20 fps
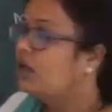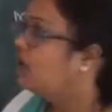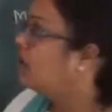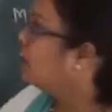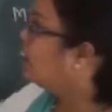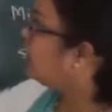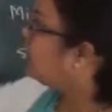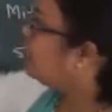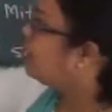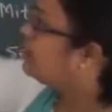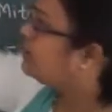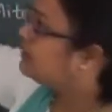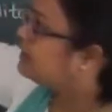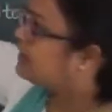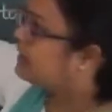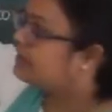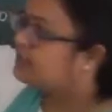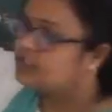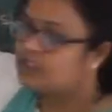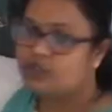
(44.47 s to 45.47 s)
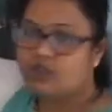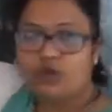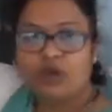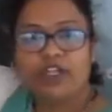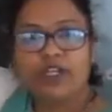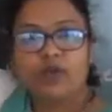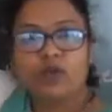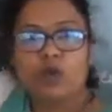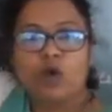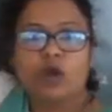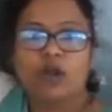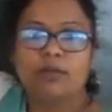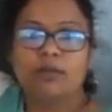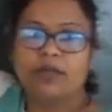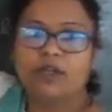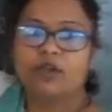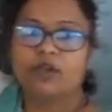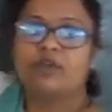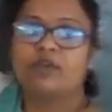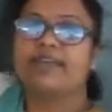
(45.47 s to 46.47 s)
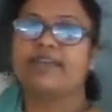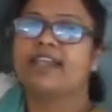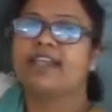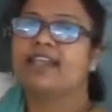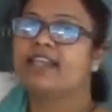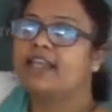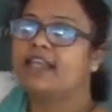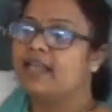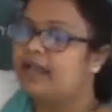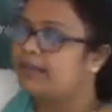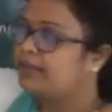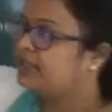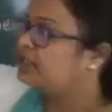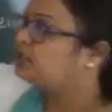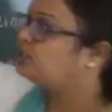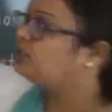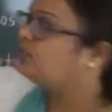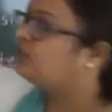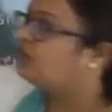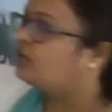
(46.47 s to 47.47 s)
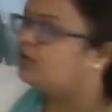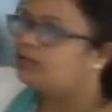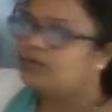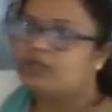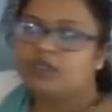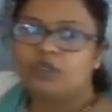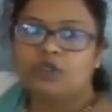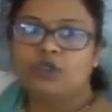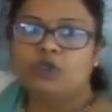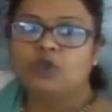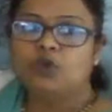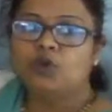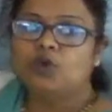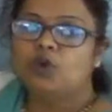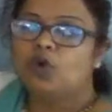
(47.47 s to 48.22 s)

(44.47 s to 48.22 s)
Okay, there is no involvement of any gamete to form a new